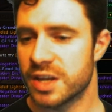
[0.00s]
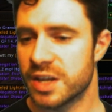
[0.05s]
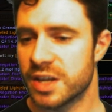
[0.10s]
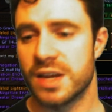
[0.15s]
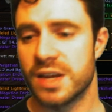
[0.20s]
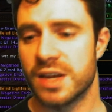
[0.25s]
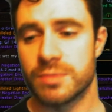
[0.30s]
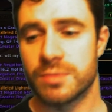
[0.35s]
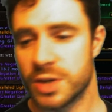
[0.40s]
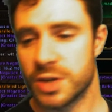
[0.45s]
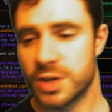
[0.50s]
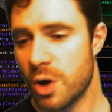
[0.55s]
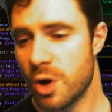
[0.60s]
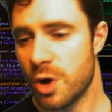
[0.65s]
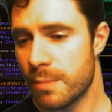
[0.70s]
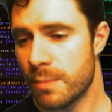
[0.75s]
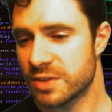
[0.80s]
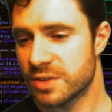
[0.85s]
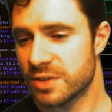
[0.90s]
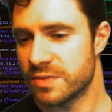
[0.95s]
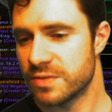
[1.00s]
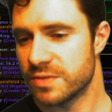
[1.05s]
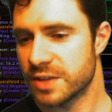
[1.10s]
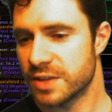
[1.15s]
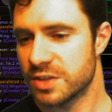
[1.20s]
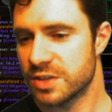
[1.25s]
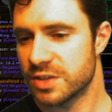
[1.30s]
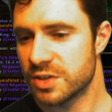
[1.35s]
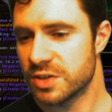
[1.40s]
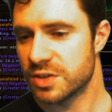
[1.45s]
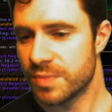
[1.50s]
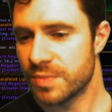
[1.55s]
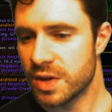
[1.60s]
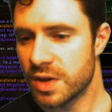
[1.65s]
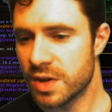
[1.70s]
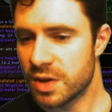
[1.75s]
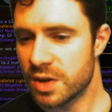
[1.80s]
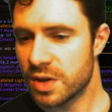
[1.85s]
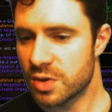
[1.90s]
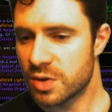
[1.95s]
Gives me combat advantage.
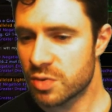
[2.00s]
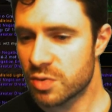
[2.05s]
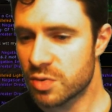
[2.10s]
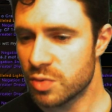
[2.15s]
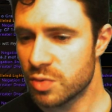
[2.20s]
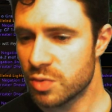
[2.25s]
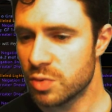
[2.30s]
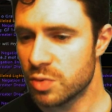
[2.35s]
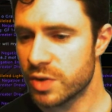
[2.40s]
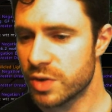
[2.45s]
Cruel